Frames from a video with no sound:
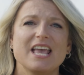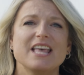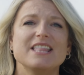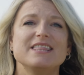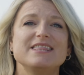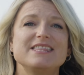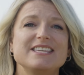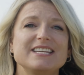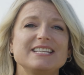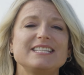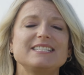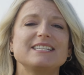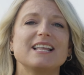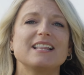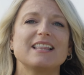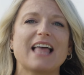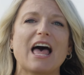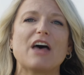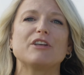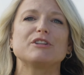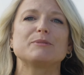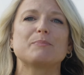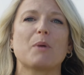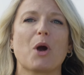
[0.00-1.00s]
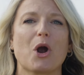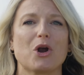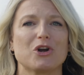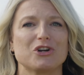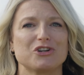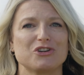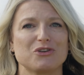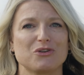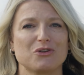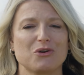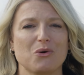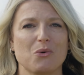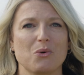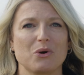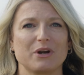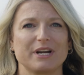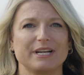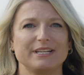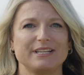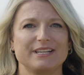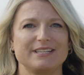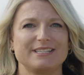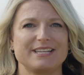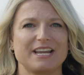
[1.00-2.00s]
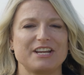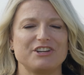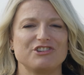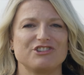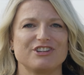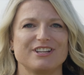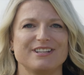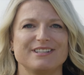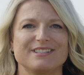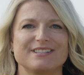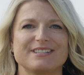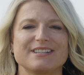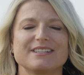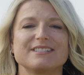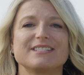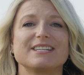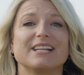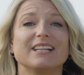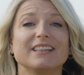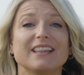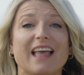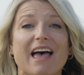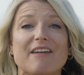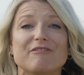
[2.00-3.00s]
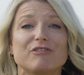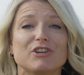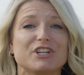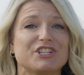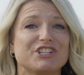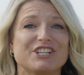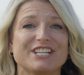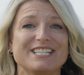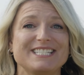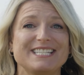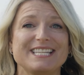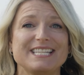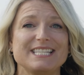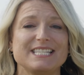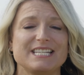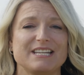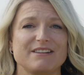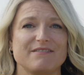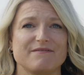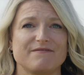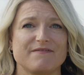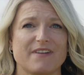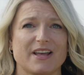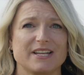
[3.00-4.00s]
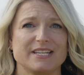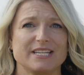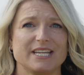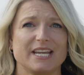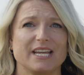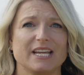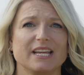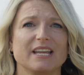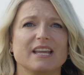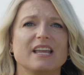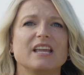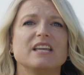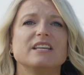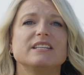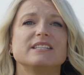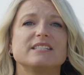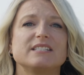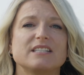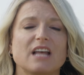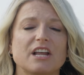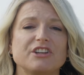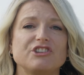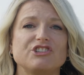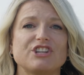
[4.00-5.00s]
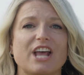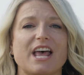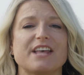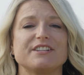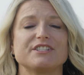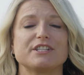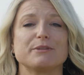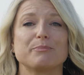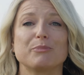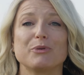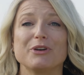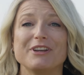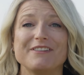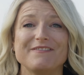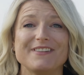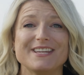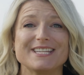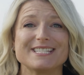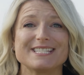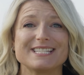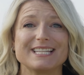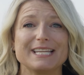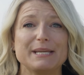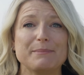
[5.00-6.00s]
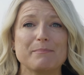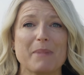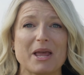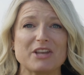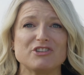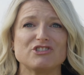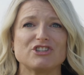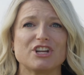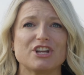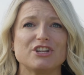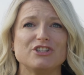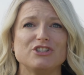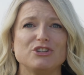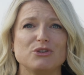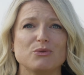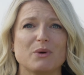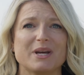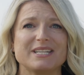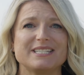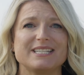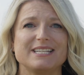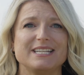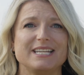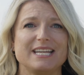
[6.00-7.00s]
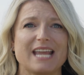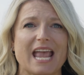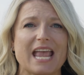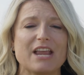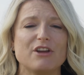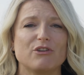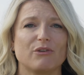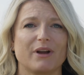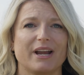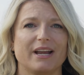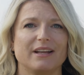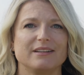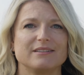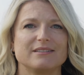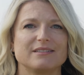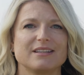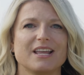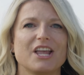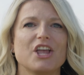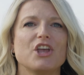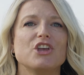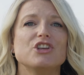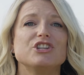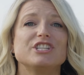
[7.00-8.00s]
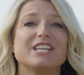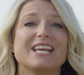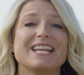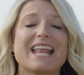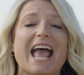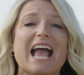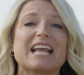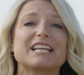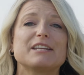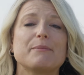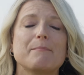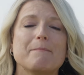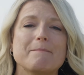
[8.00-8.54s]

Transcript: This allows partner organizations to leverage existing funding, such as the previously mentioned USDA grants, to enact